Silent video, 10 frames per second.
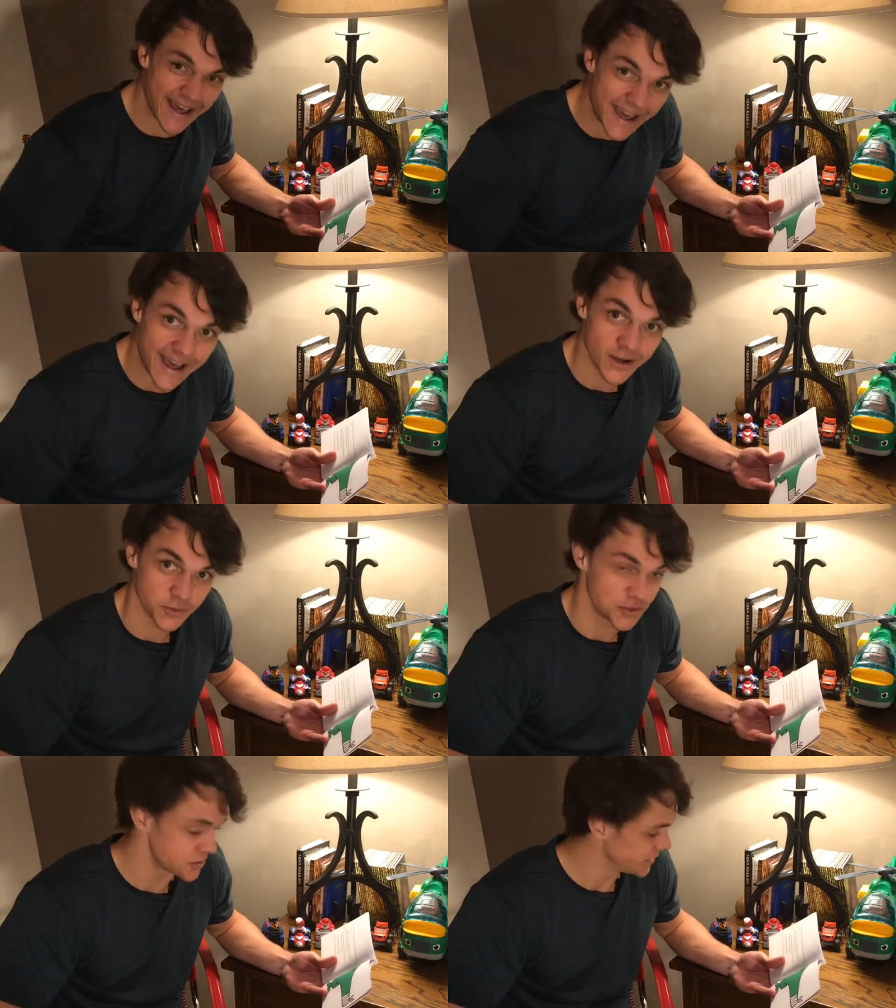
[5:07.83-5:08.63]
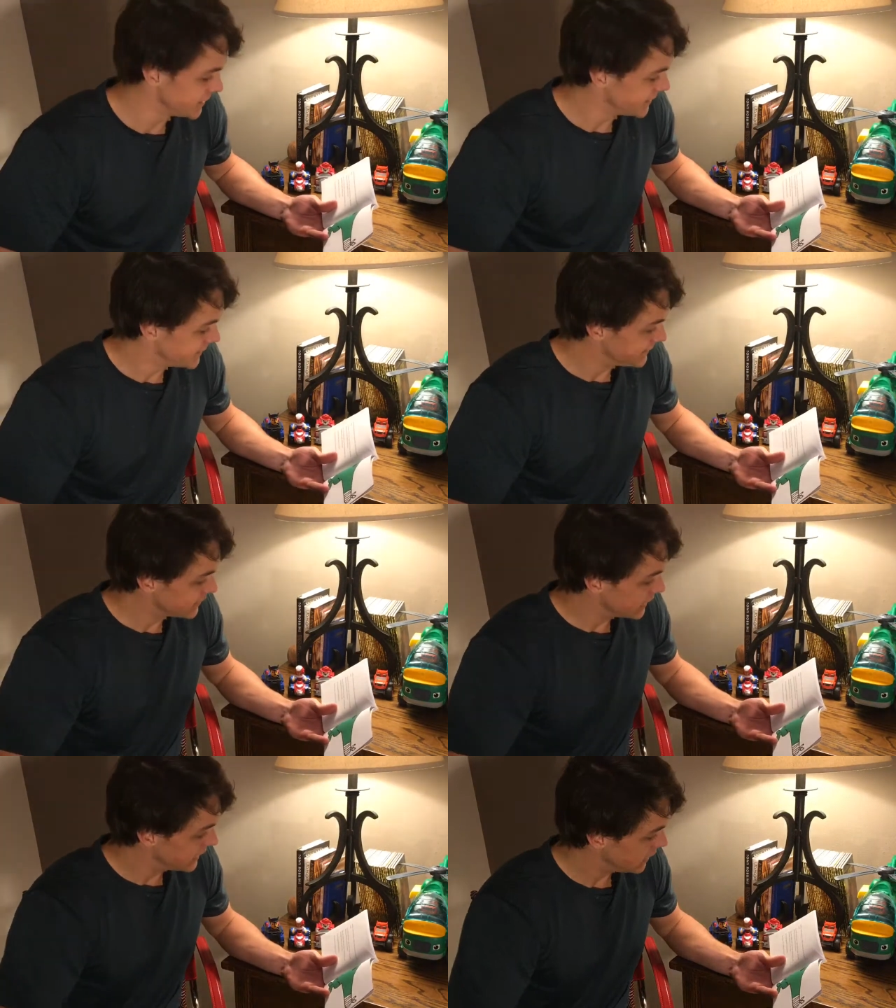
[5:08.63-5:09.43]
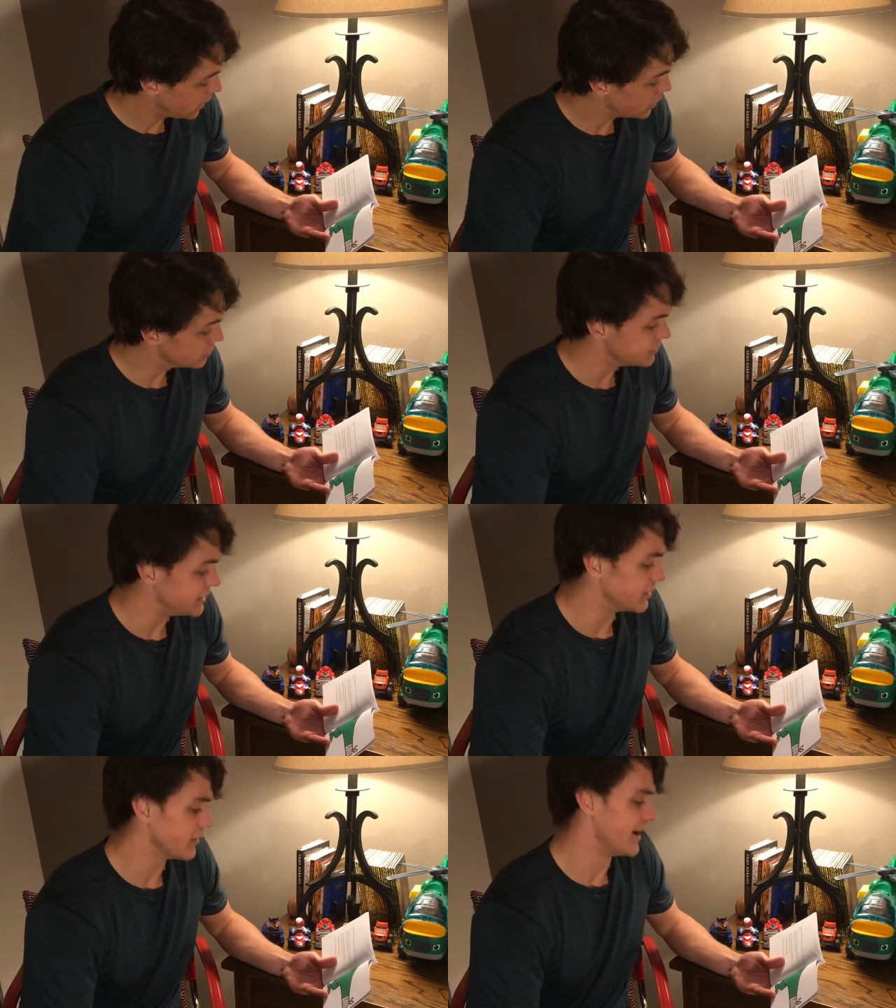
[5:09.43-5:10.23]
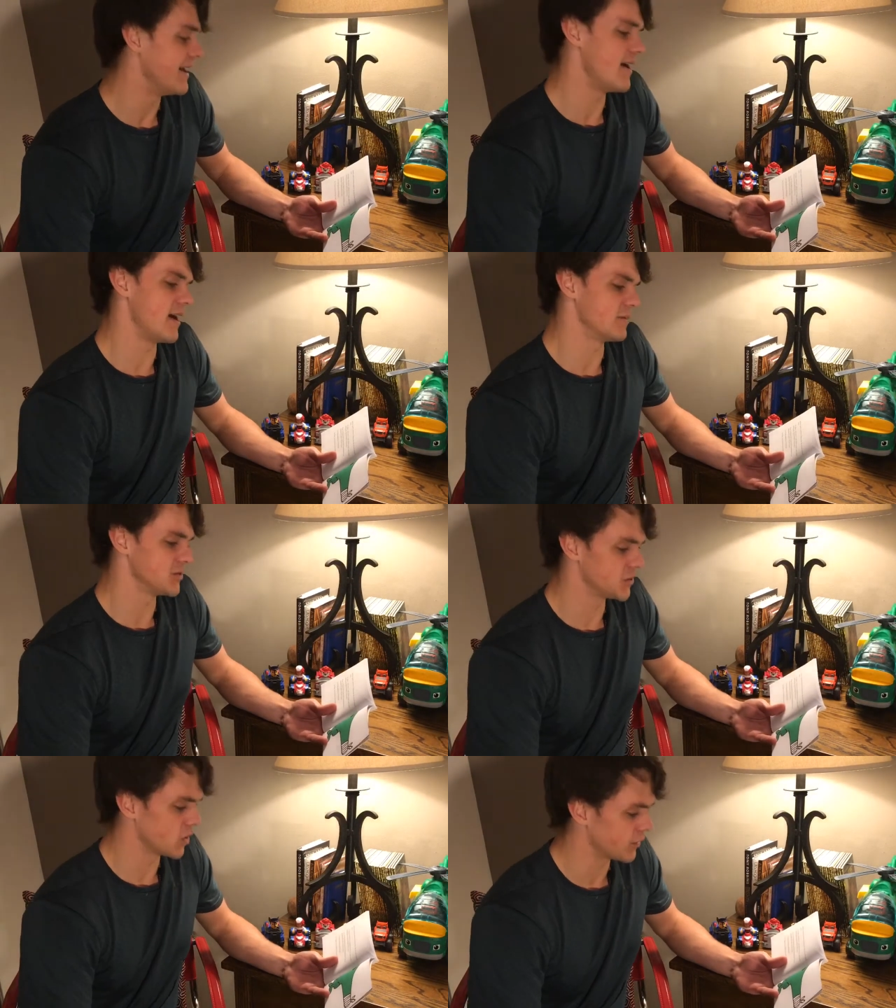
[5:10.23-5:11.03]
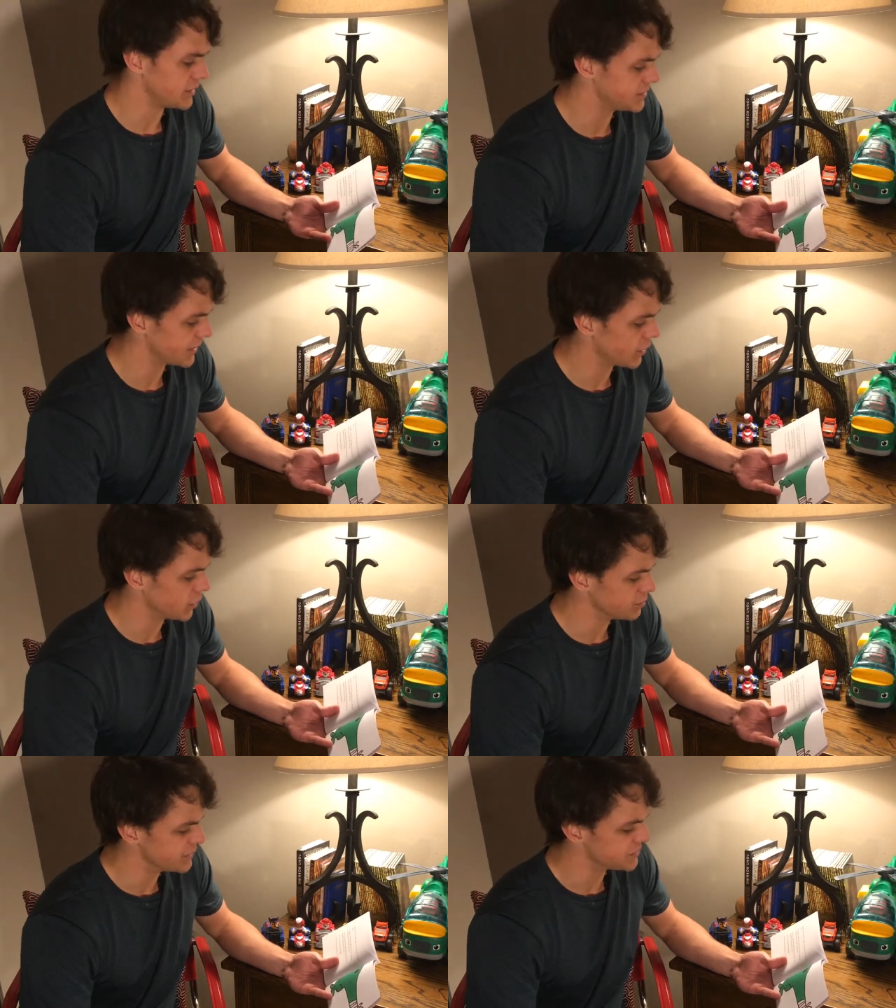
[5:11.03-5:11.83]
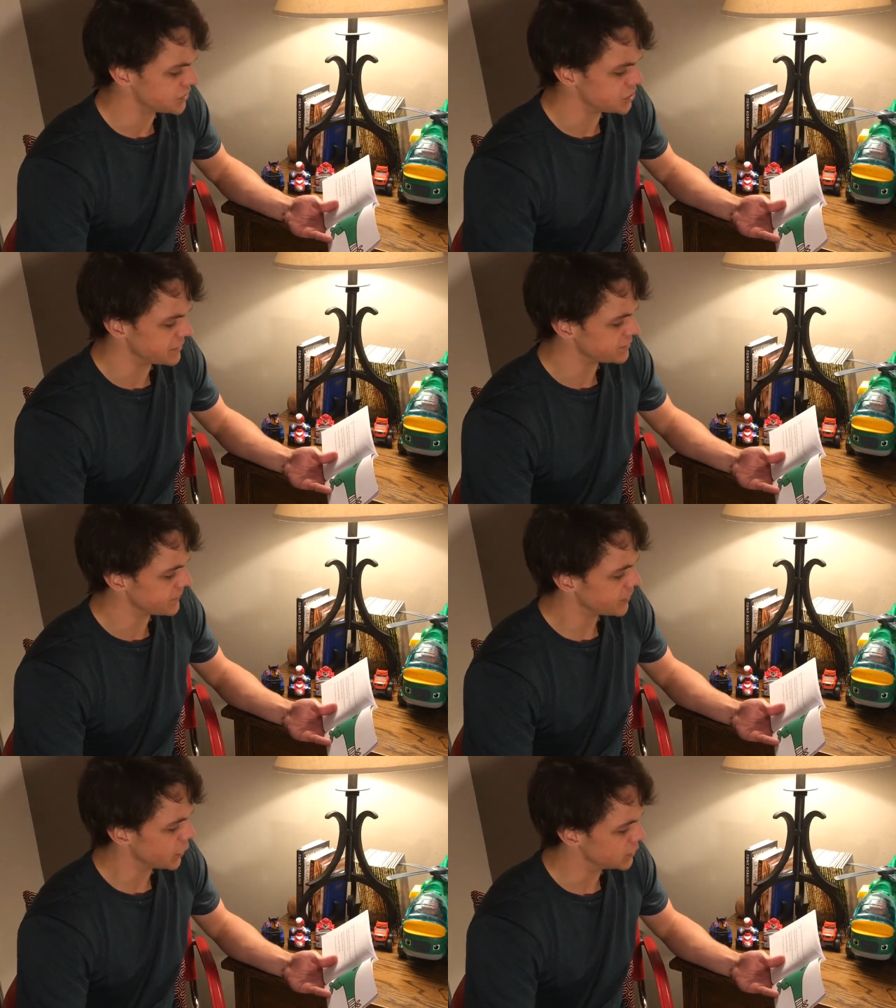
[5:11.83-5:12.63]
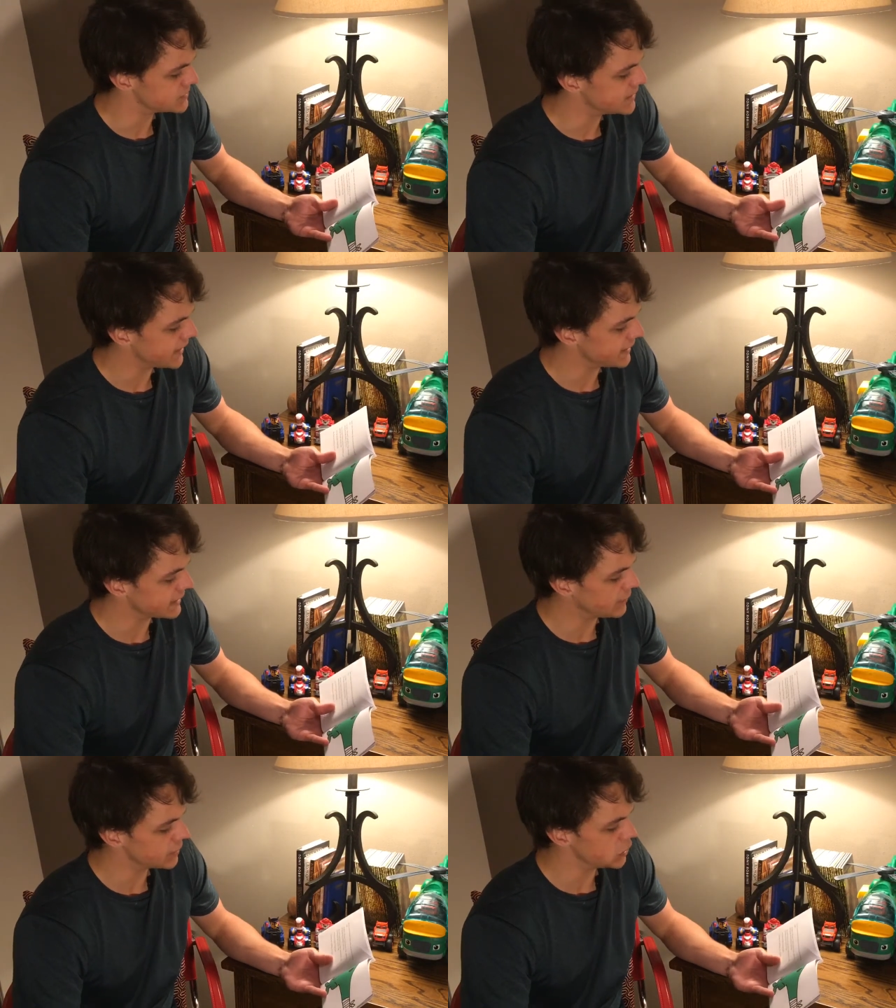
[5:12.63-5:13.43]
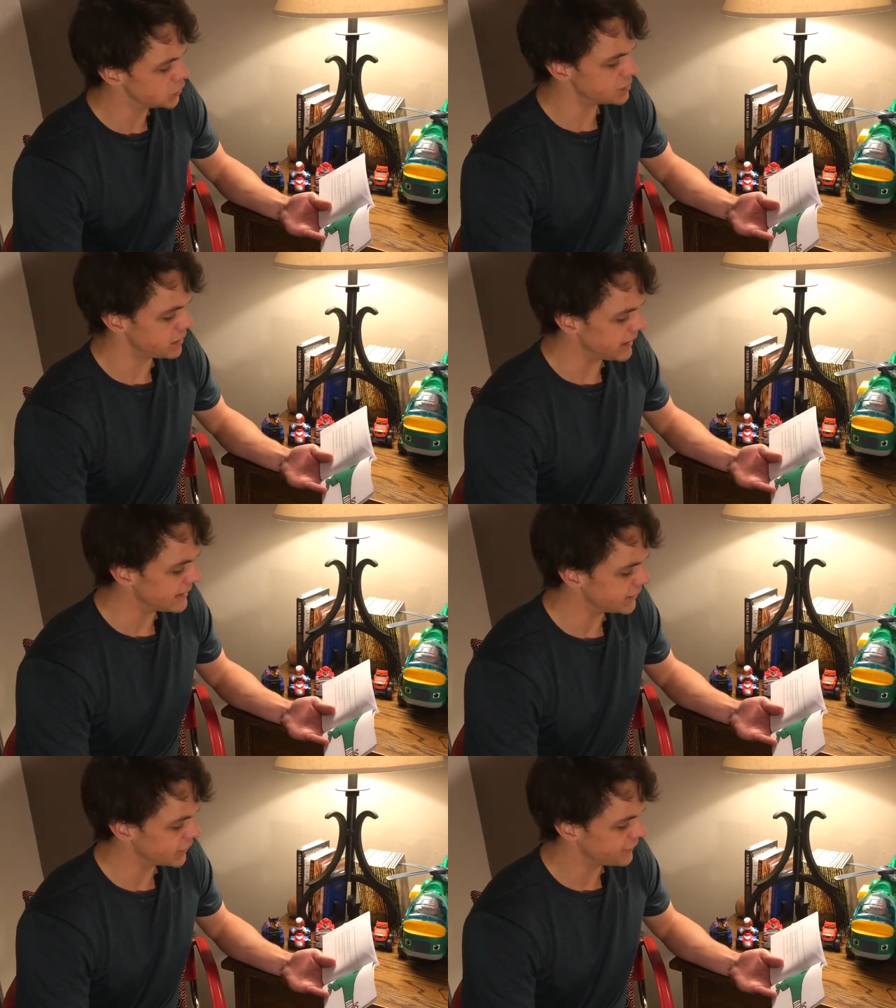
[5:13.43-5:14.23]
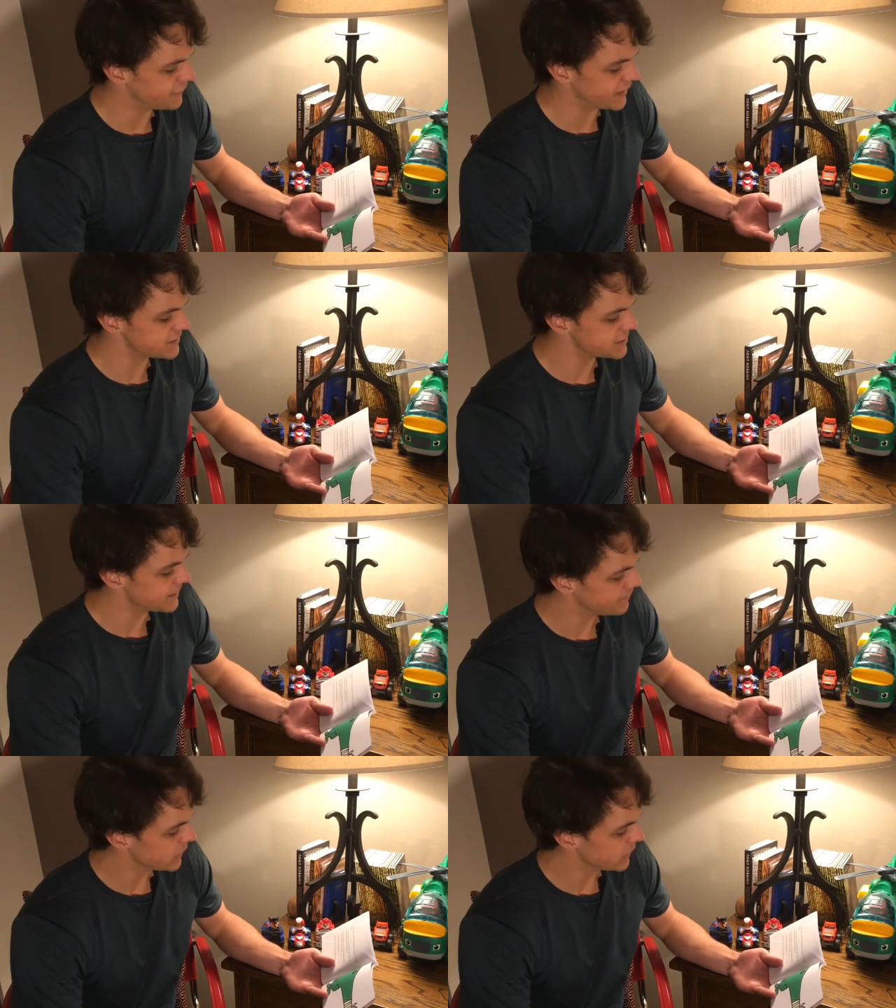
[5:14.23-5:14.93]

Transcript: Ouch. Oh dear, I am sorry, said old Mr. Chips, who was nailing up a loose plank on the fence.